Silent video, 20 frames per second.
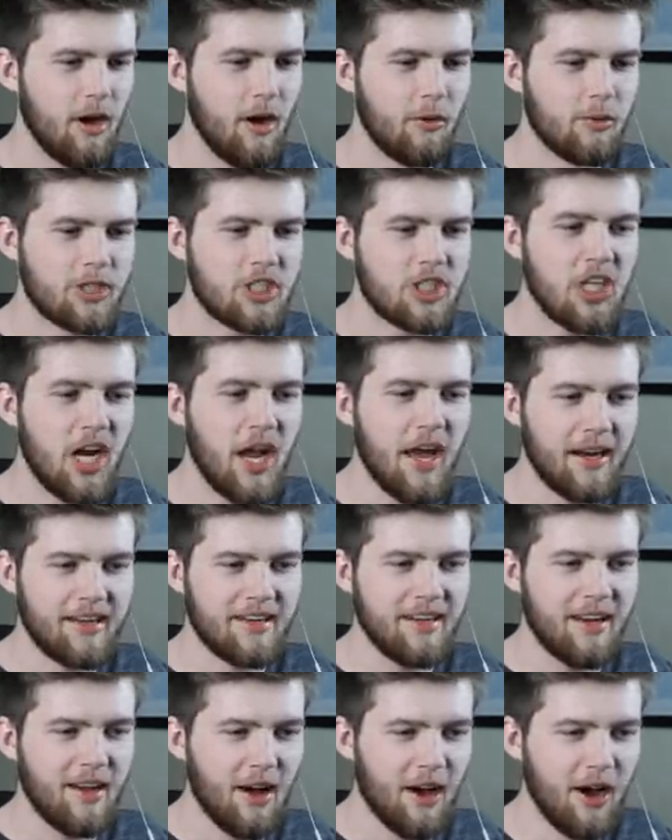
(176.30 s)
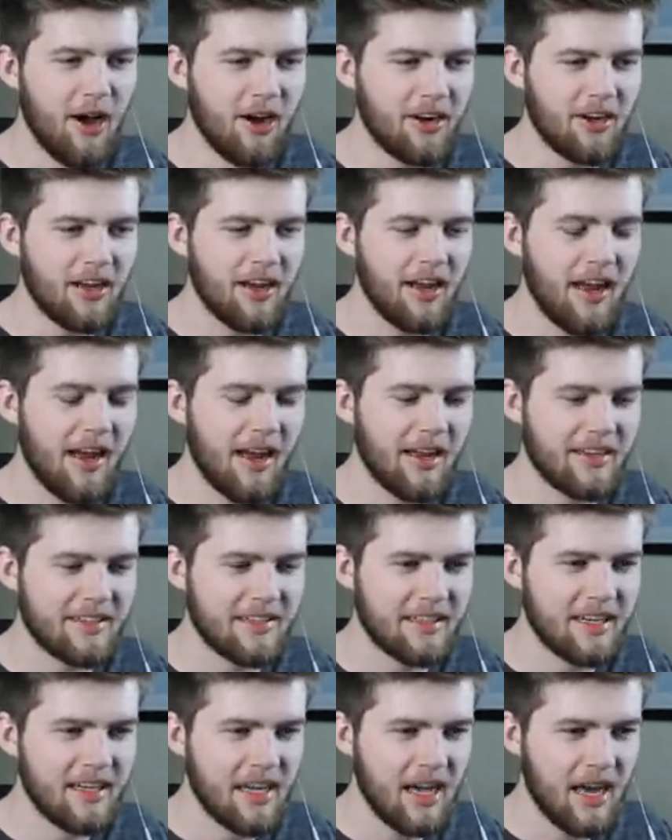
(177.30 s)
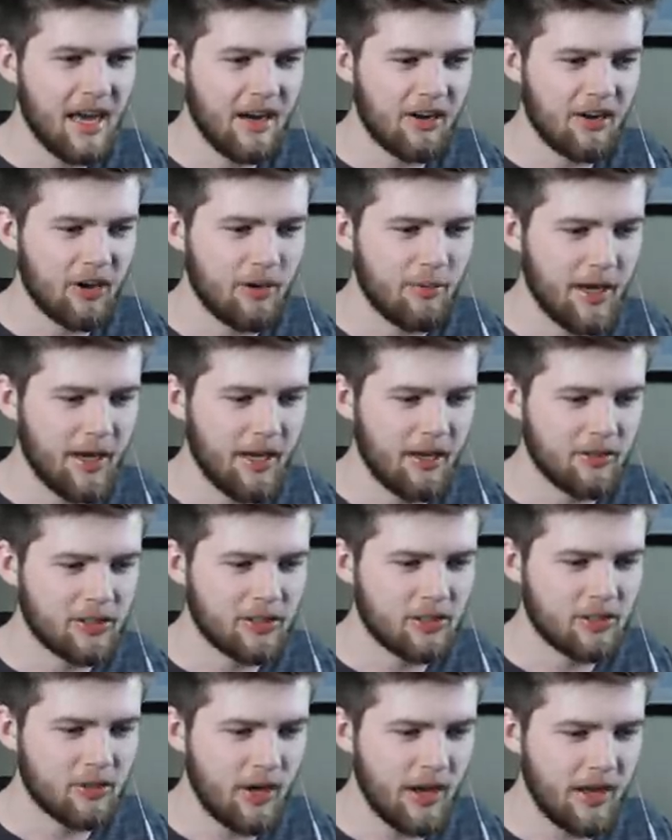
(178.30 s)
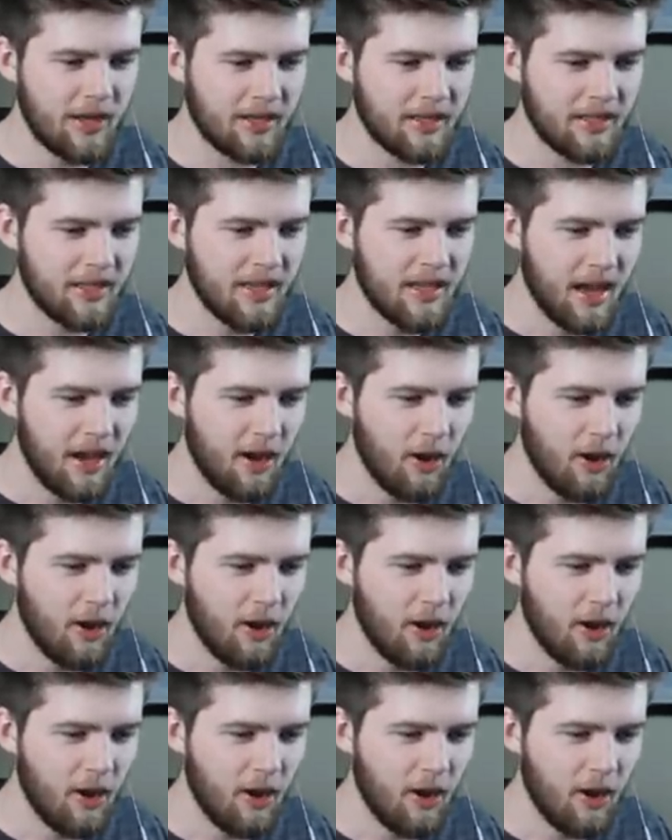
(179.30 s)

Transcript: Oh, shit! Oh, Ed, I don't know my own strength.